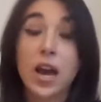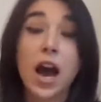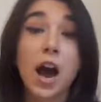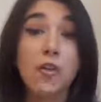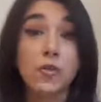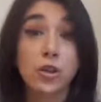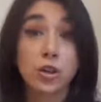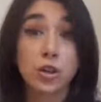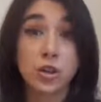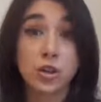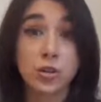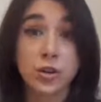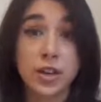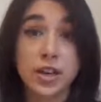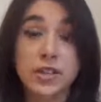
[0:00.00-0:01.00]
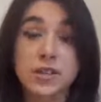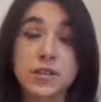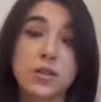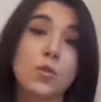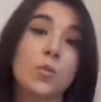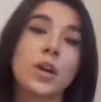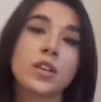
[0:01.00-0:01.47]
After you do this,
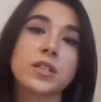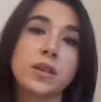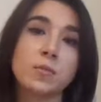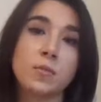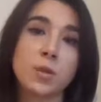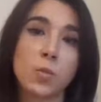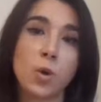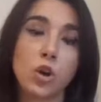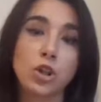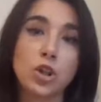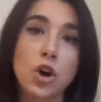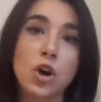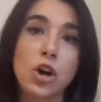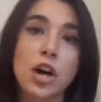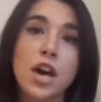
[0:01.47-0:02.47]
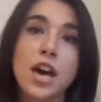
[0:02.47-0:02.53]
you make some small talk,